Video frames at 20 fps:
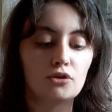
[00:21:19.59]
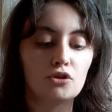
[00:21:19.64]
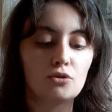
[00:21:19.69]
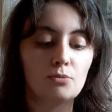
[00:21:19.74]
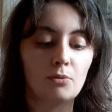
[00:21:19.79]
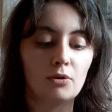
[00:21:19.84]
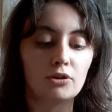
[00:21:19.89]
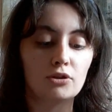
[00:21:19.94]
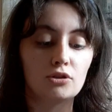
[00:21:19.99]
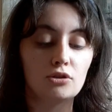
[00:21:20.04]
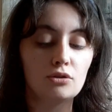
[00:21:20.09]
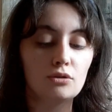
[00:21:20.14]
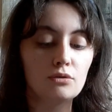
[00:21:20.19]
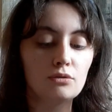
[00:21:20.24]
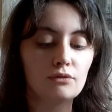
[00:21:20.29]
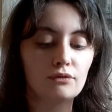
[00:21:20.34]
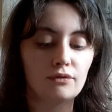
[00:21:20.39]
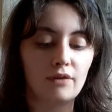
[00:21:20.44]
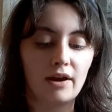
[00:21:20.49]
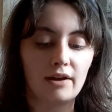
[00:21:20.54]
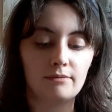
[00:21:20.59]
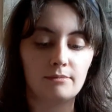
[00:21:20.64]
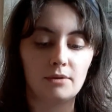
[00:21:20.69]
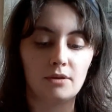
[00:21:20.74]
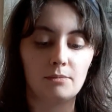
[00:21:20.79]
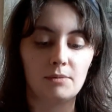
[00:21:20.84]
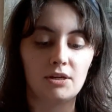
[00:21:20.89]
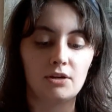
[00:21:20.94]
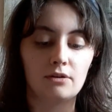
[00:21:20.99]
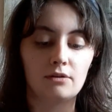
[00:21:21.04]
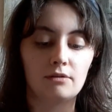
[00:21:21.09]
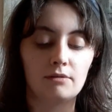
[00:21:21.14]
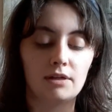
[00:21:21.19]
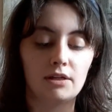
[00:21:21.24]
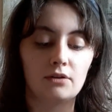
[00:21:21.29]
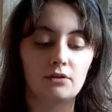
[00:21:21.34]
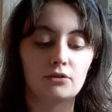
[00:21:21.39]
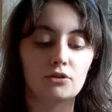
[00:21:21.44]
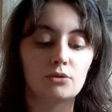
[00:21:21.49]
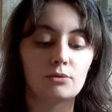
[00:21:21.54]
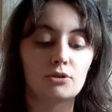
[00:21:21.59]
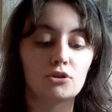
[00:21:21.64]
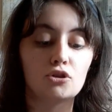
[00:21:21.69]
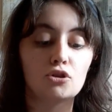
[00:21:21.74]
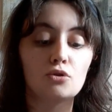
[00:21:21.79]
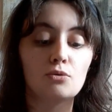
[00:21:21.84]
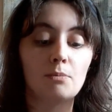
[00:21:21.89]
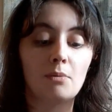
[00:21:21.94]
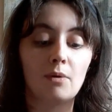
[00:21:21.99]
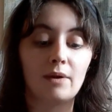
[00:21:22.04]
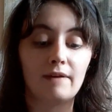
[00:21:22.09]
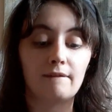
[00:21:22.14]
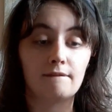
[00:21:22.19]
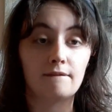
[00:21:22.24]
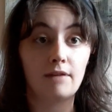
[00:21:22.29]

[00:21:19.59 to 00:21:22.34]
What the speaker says: 2.25 millimeter needle to a 2.5.